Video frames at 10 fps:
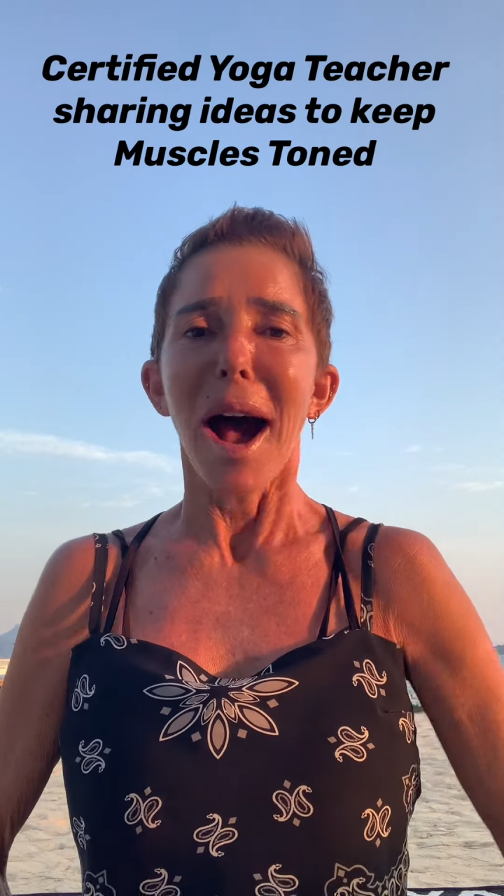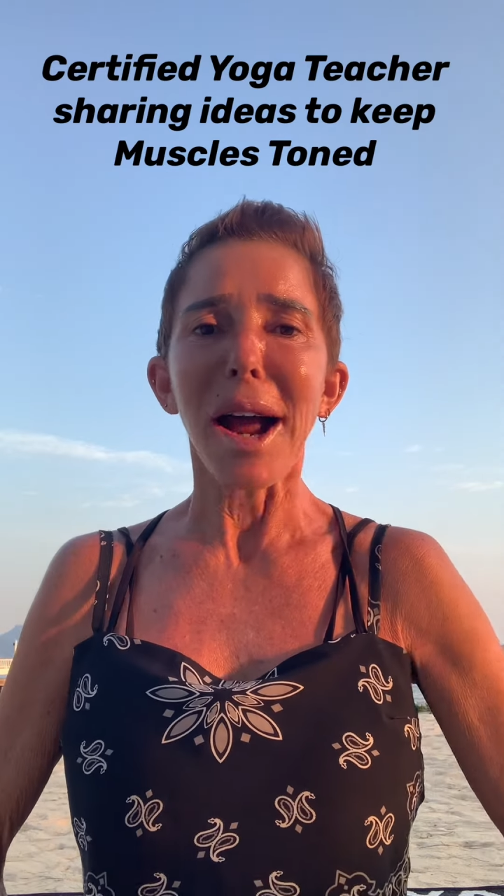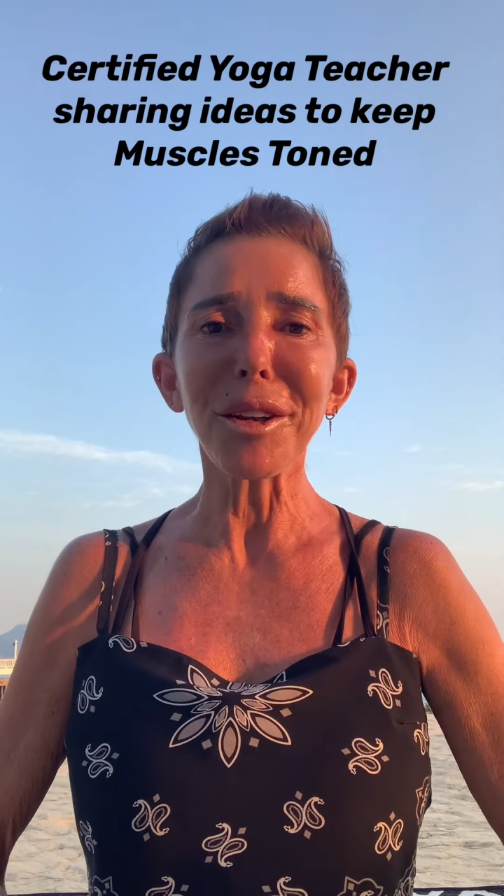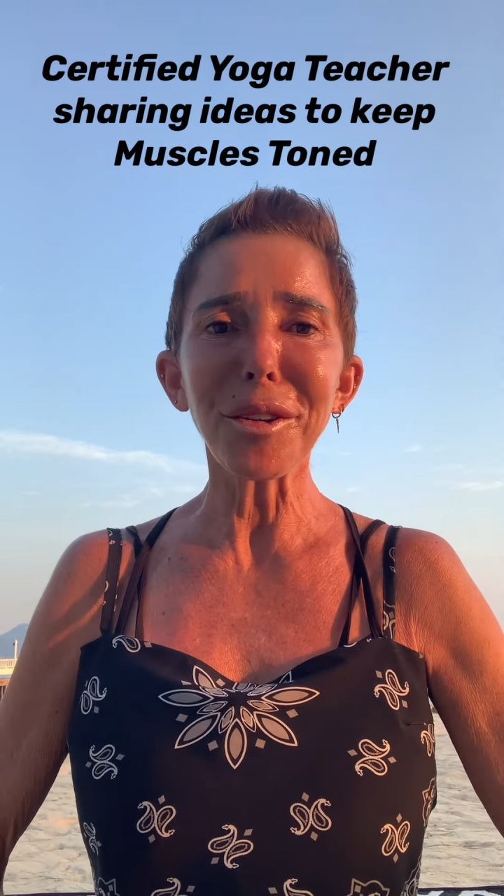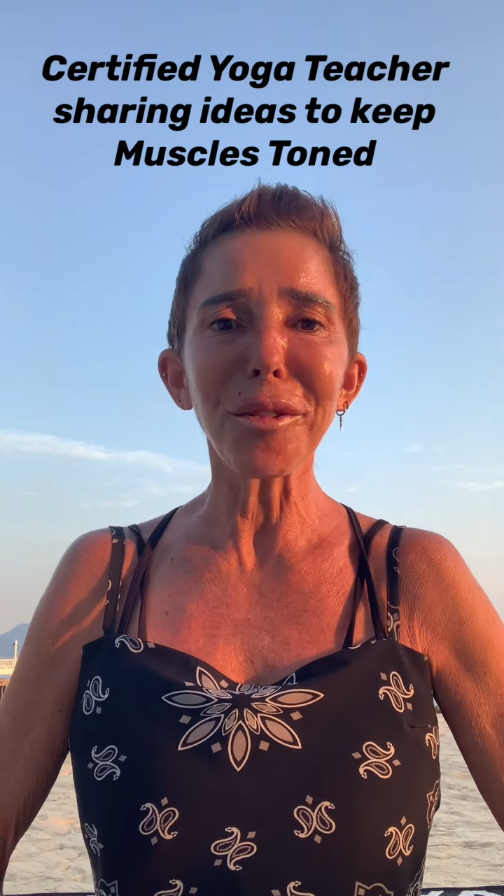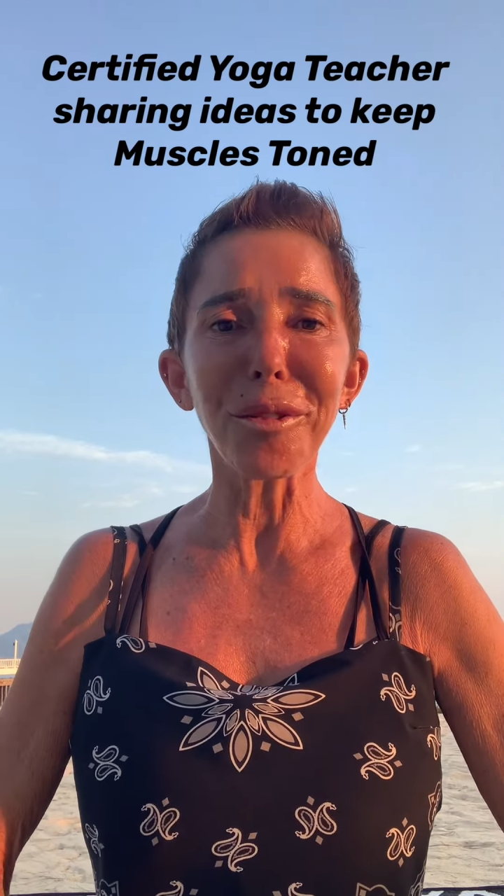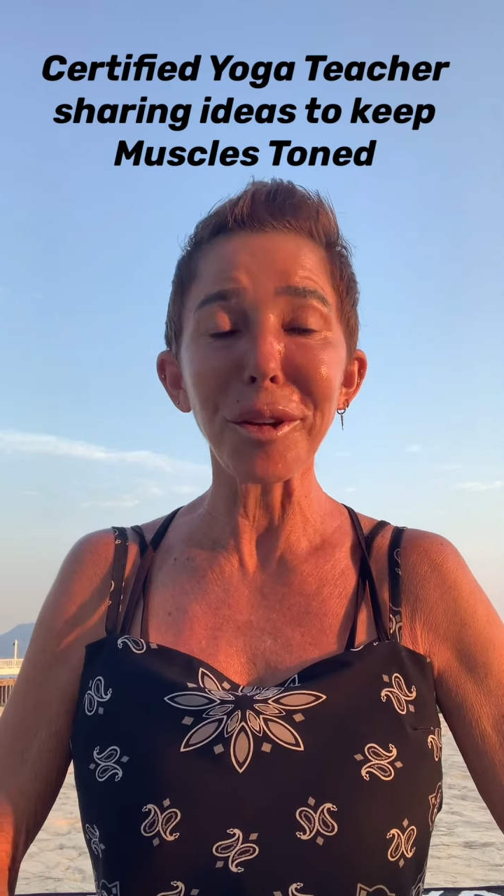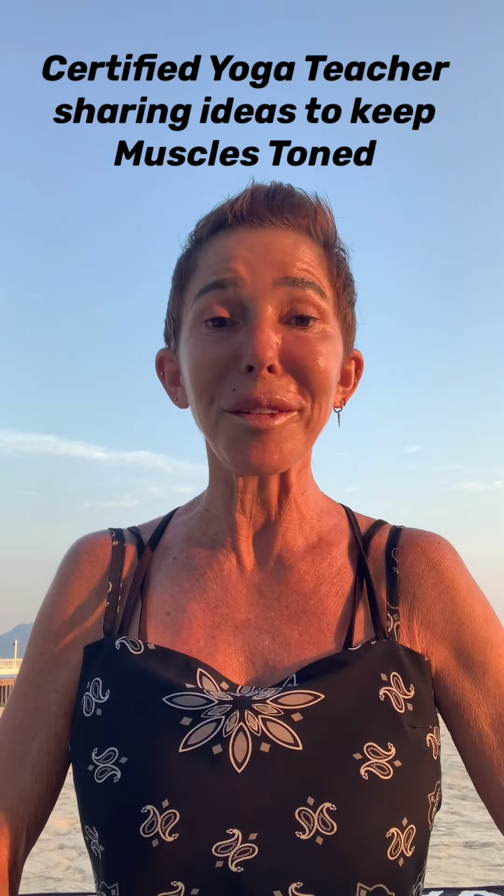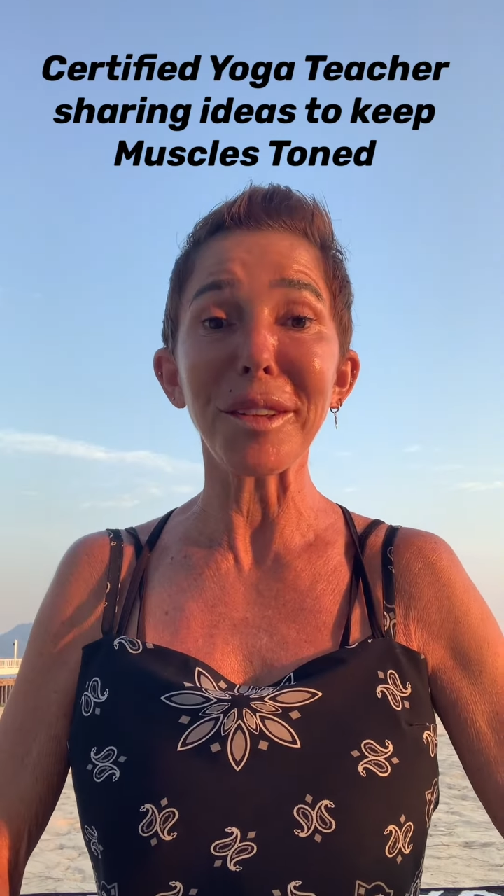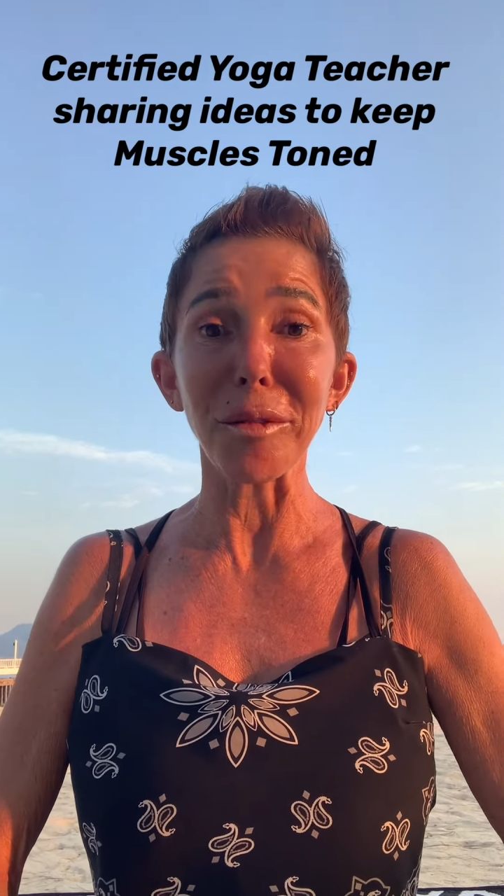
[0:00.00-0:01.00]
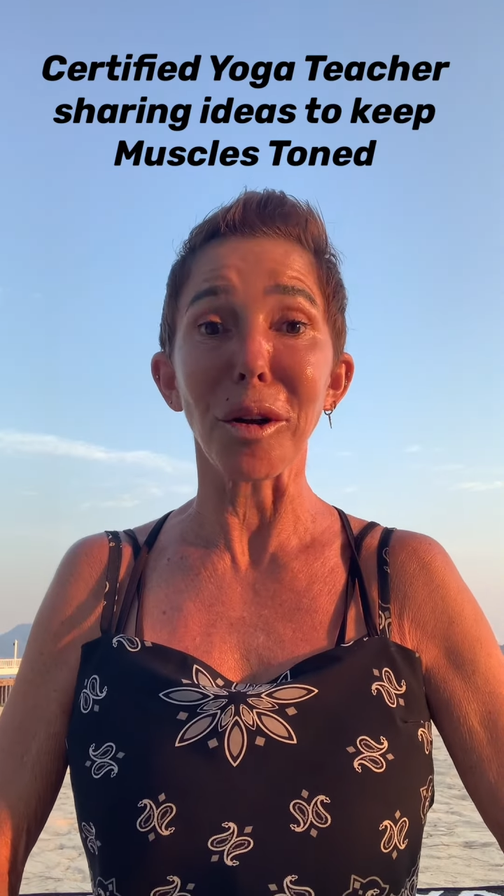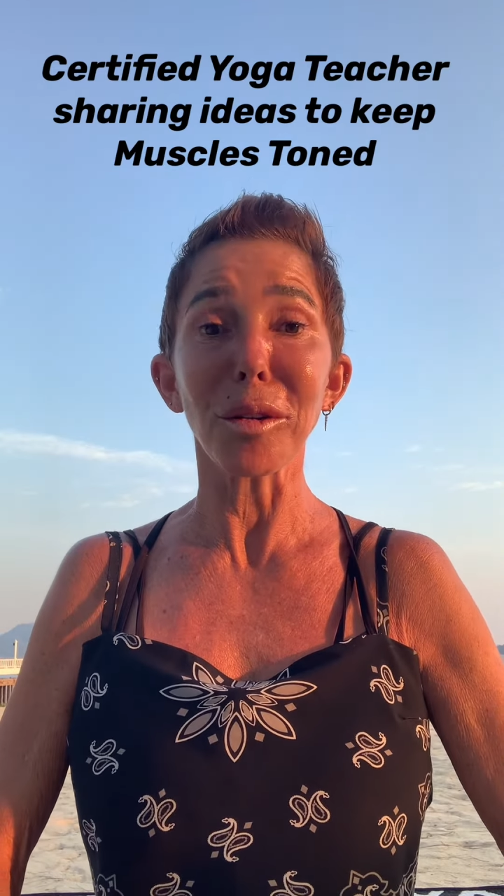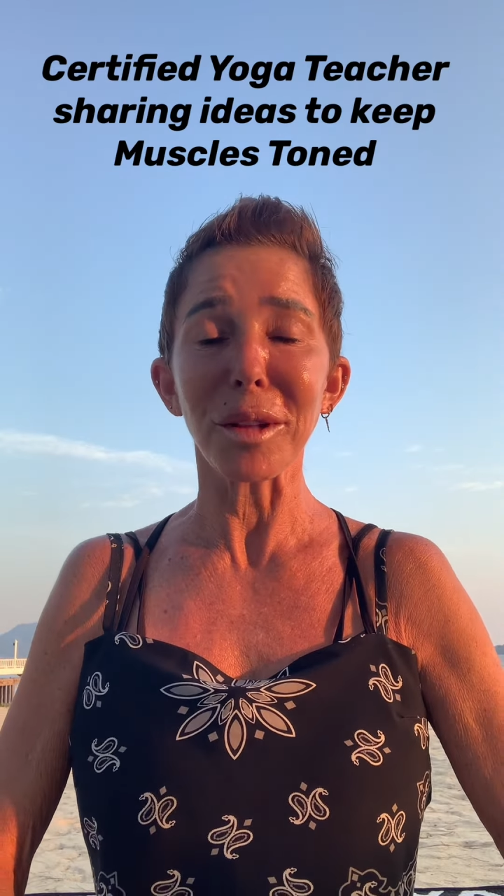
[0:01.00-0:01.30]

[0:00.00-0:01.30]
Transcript: I do several